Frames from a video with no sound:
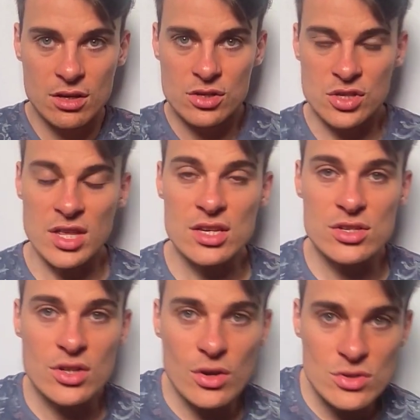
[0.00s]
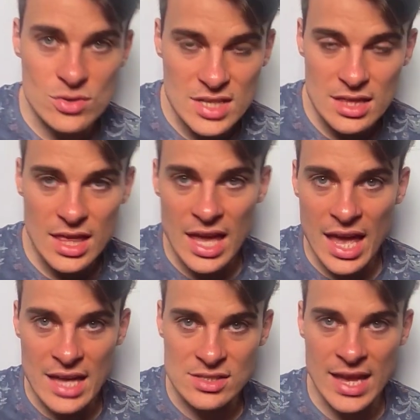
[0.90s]
So they're just going to sit there
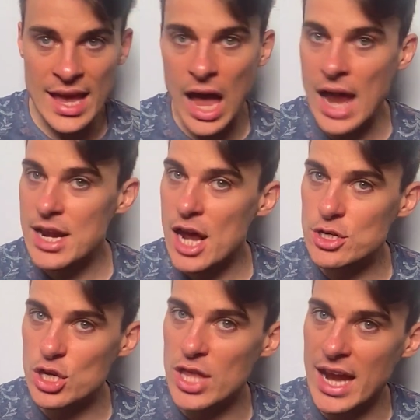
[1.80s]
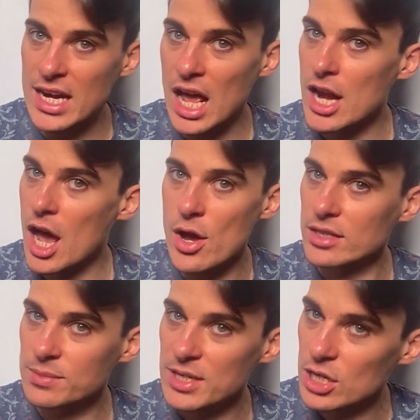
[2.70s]
and say, I don't do that, and I know
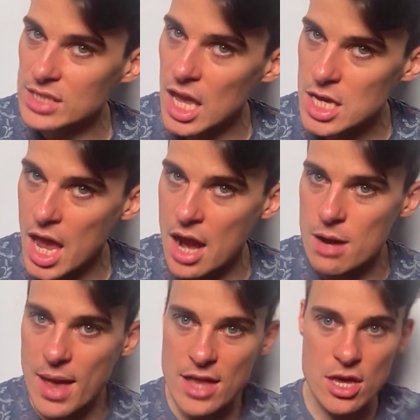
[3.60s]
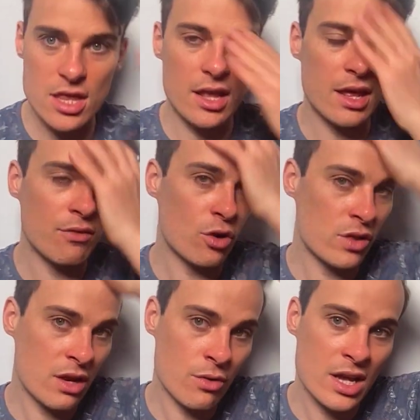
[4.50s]
it's because I care about you. They'll have all
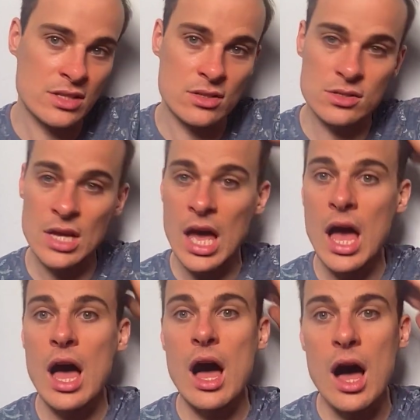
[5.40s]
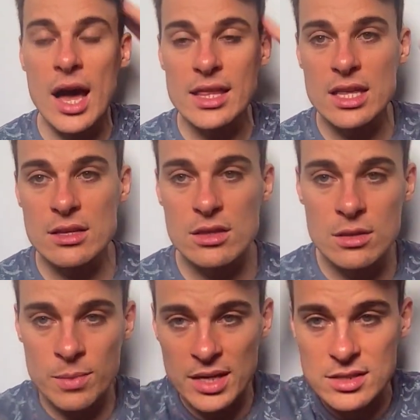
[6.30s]
their reasons. I think
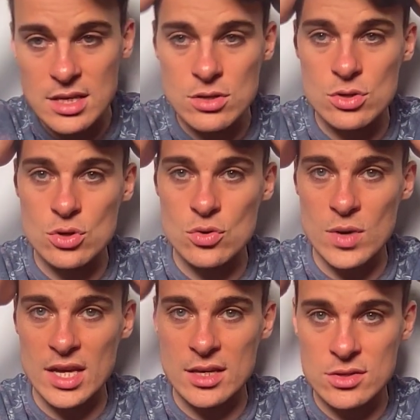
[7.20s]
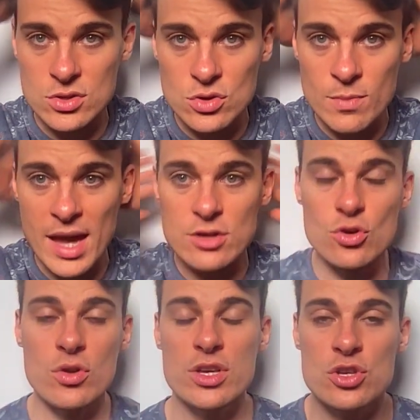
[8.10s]
the best thing to do is to make
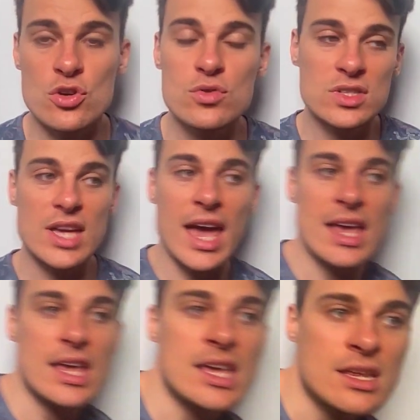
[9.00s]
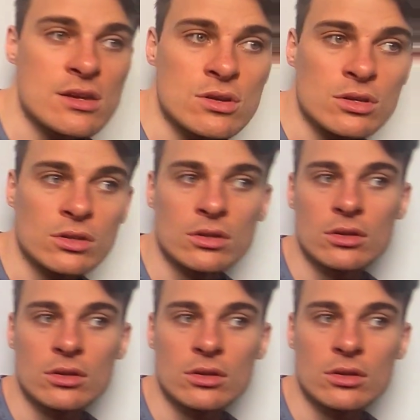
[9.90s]
sure that you stay in